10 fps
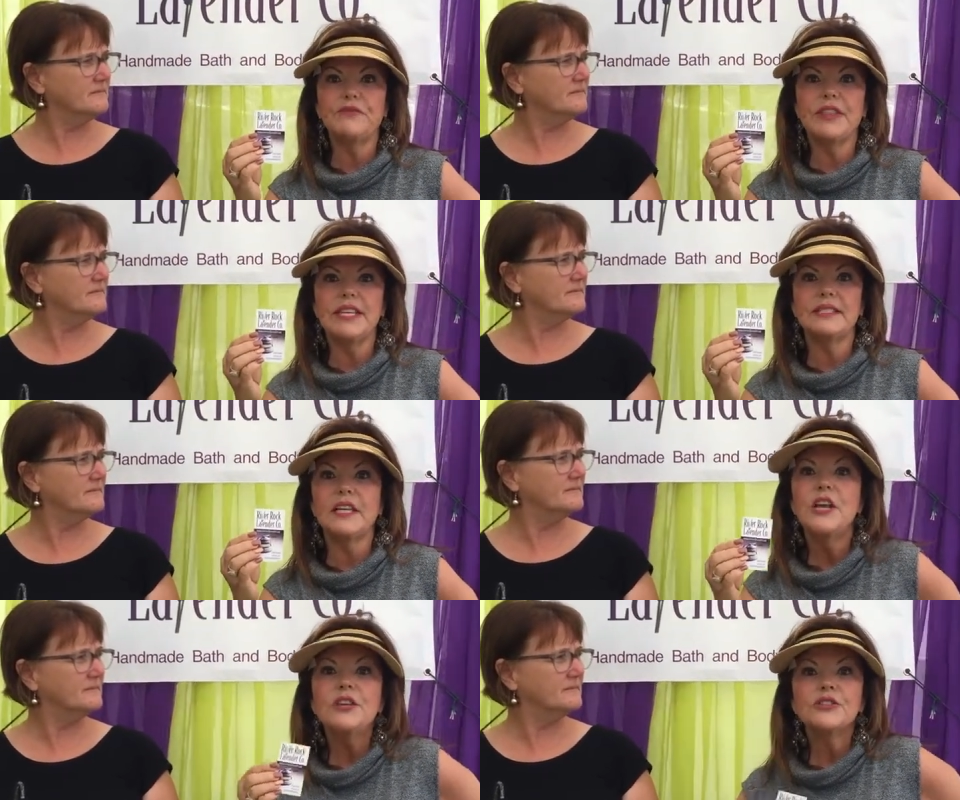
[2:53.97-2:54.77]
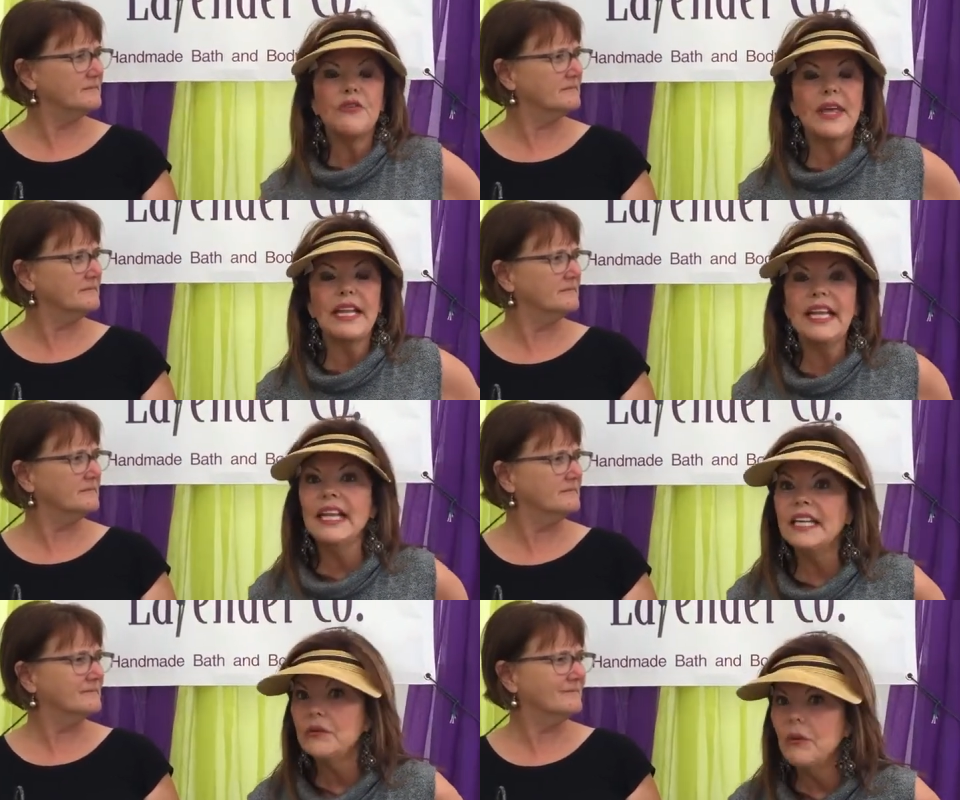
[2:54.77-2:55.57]
Speaker 1: of this so that
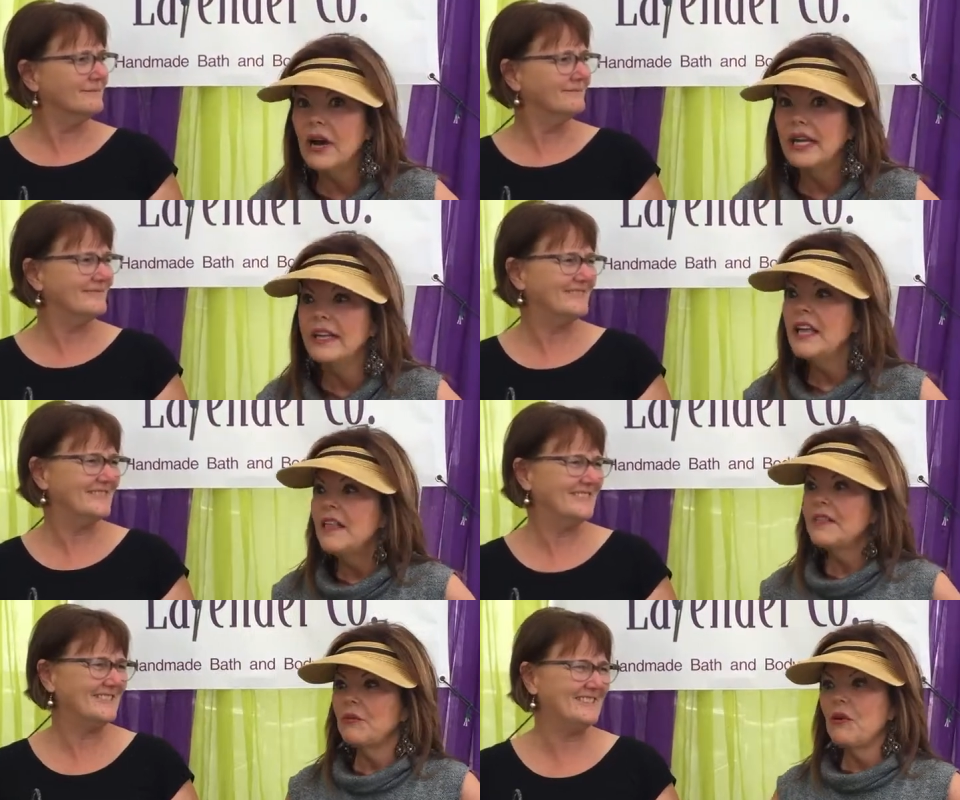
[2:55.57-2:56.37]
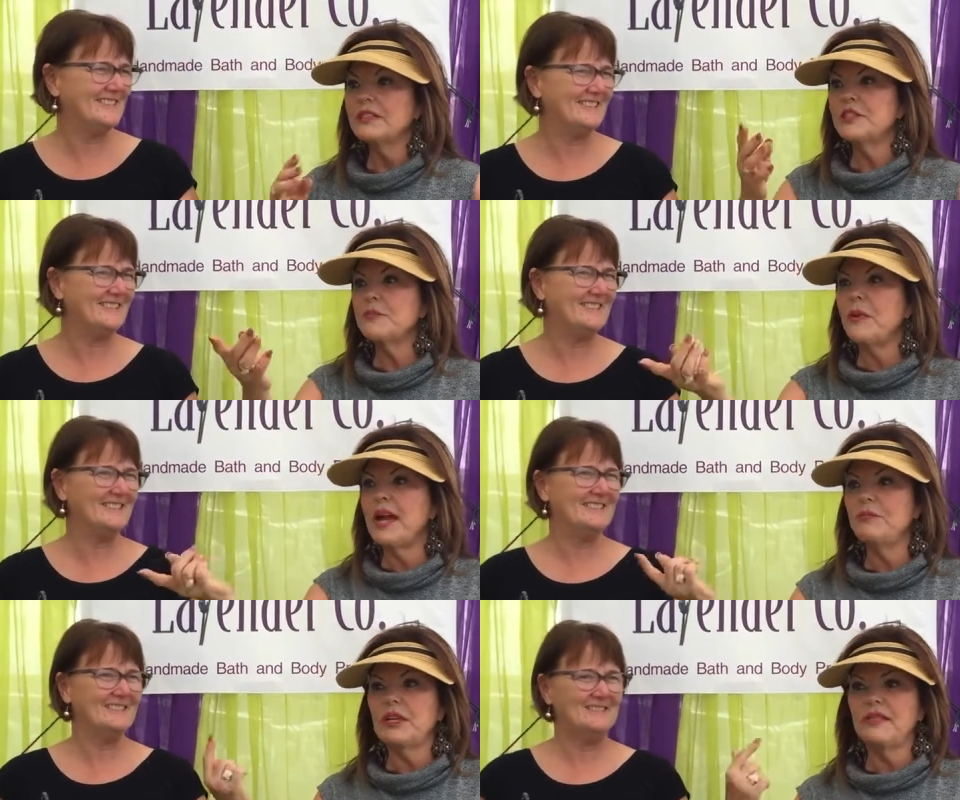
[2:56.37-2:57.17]
anyone that wants to
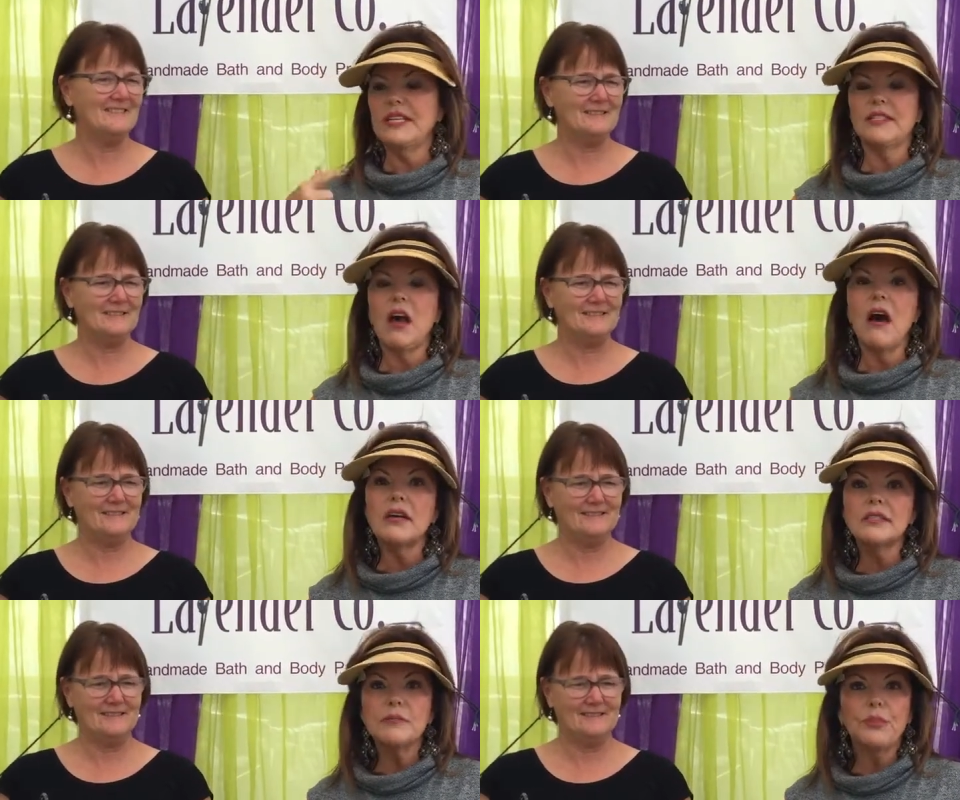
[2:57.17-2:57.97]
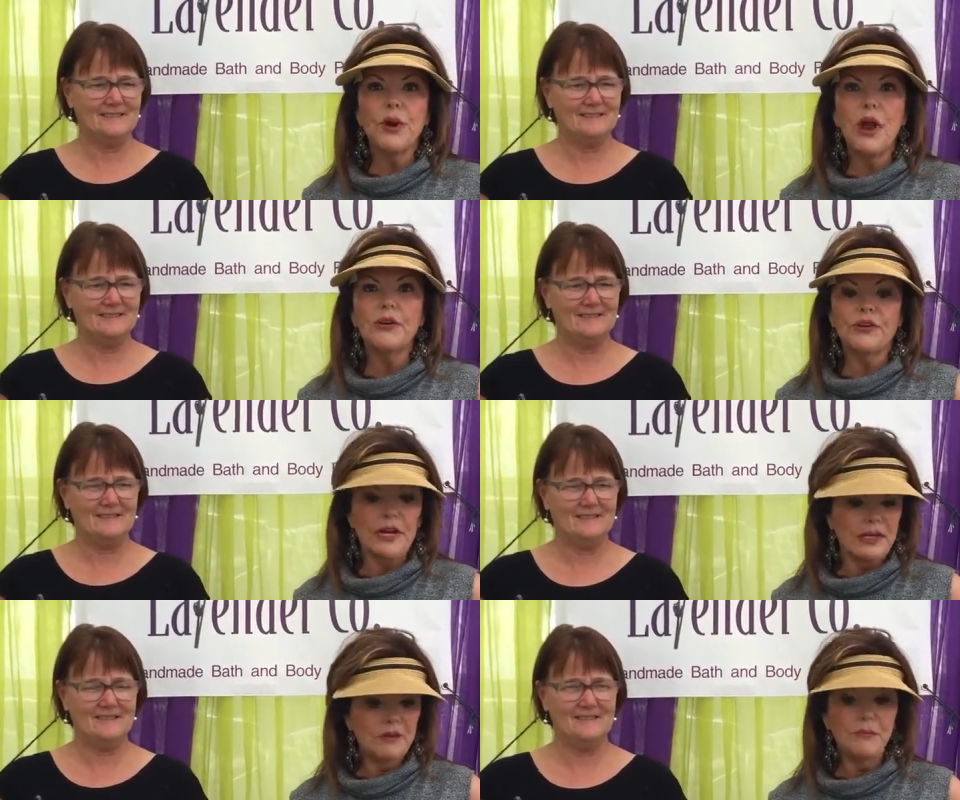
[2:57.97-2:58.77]
buy one of these awesome
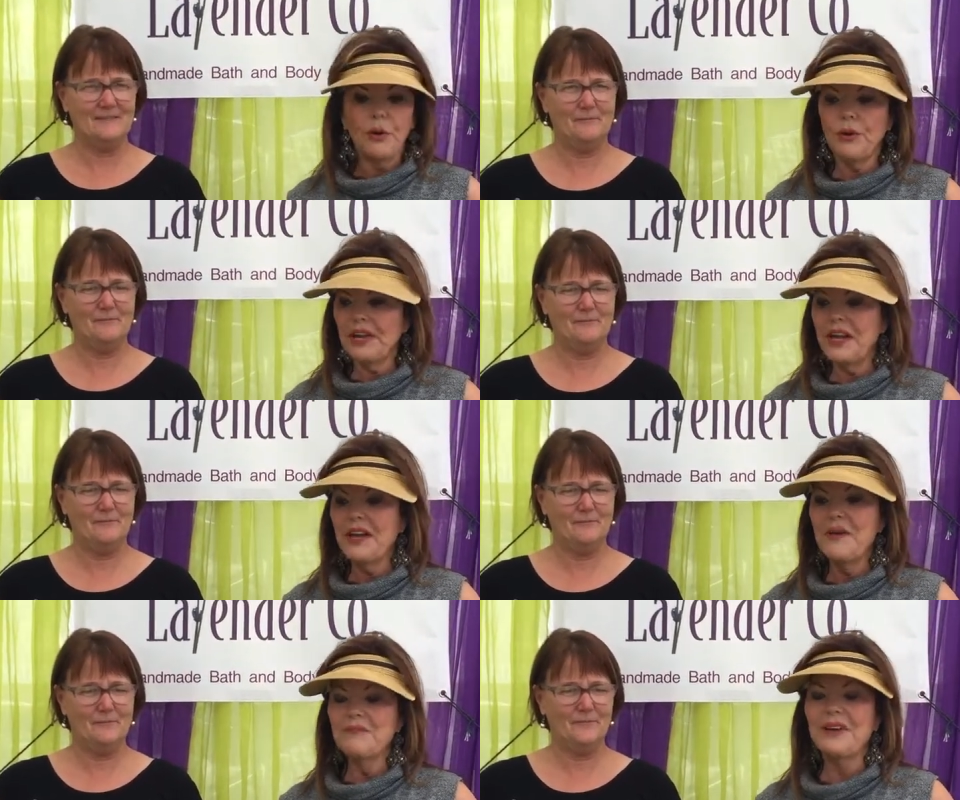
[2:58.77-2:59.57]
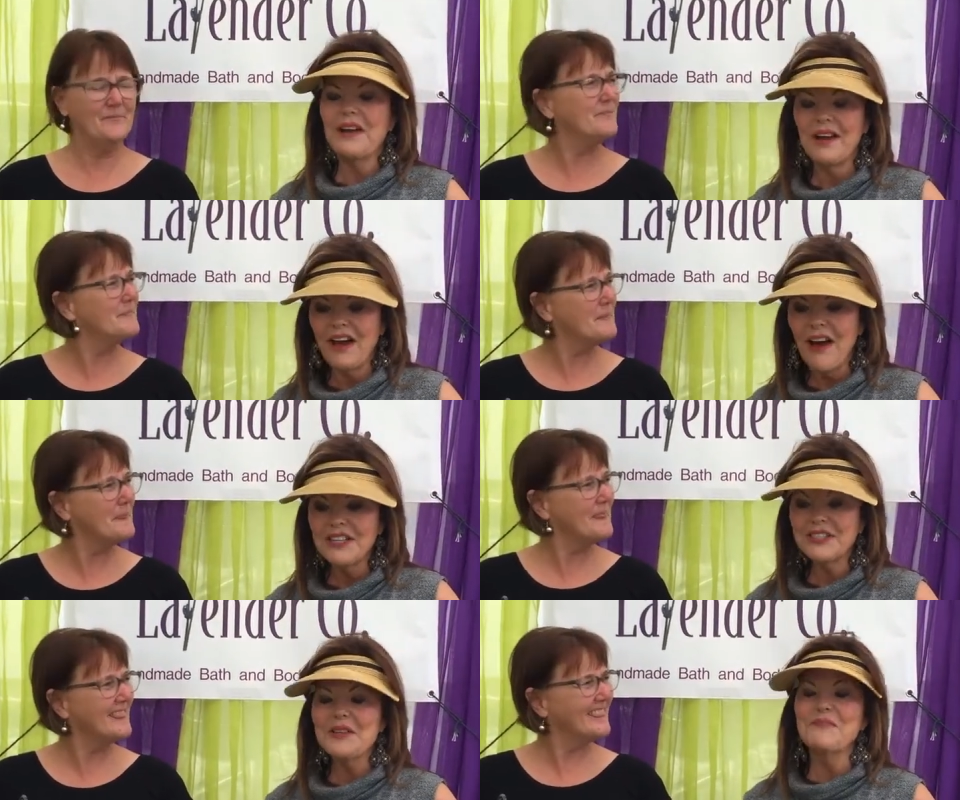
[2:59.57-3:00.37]

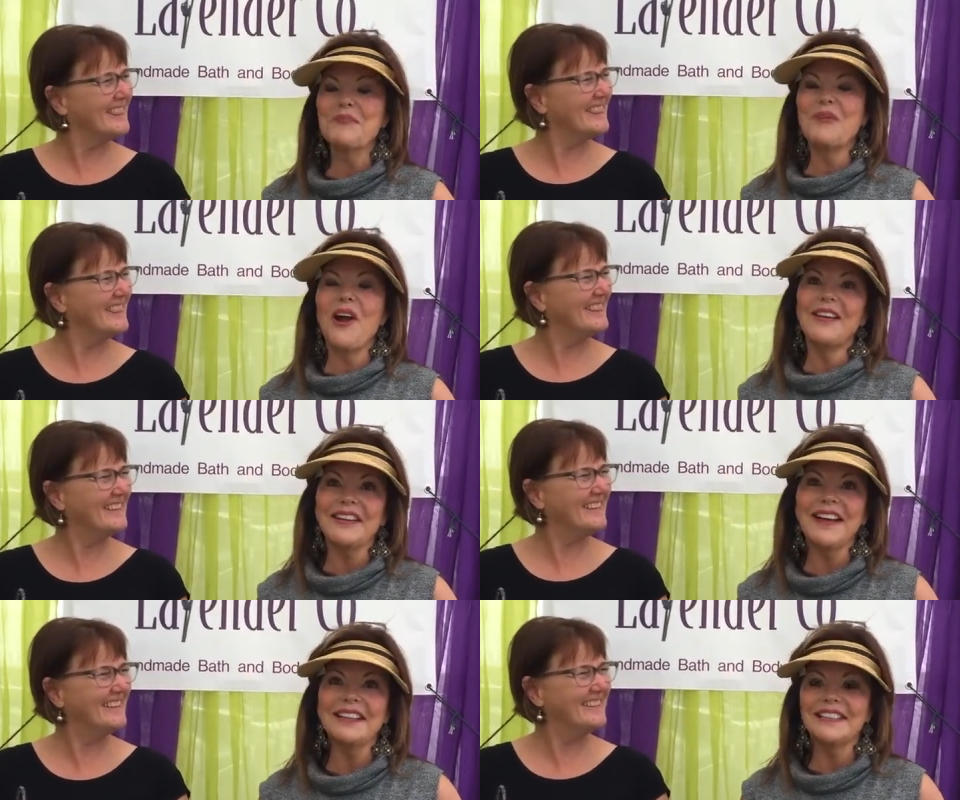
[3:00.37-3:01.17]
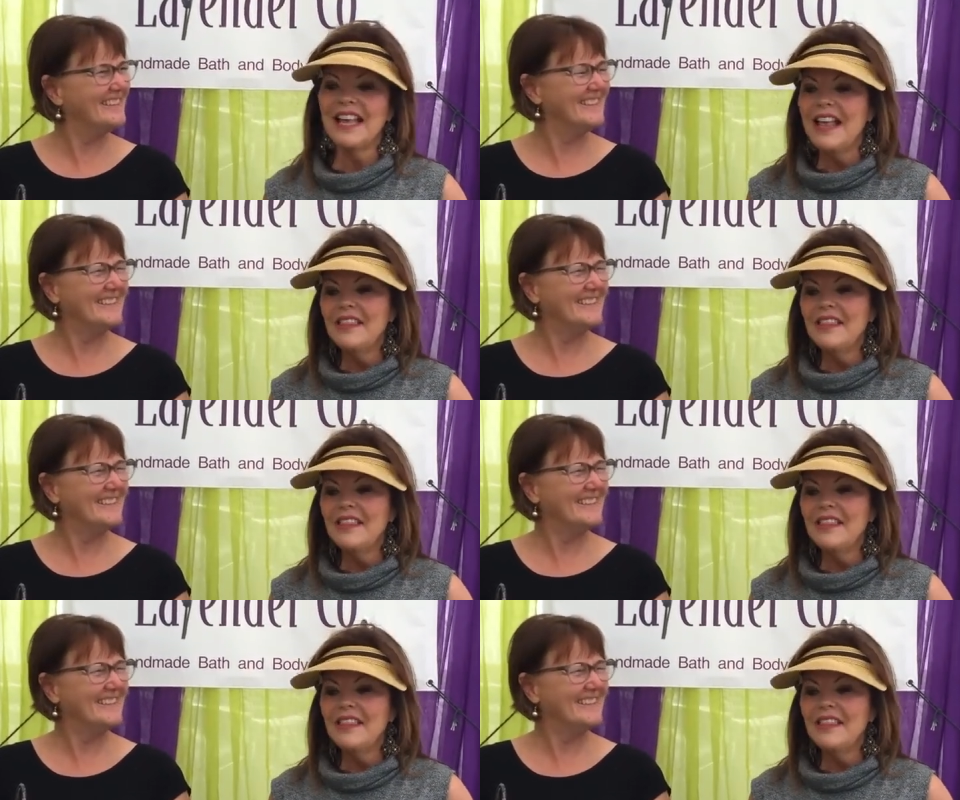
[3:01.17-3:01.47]
products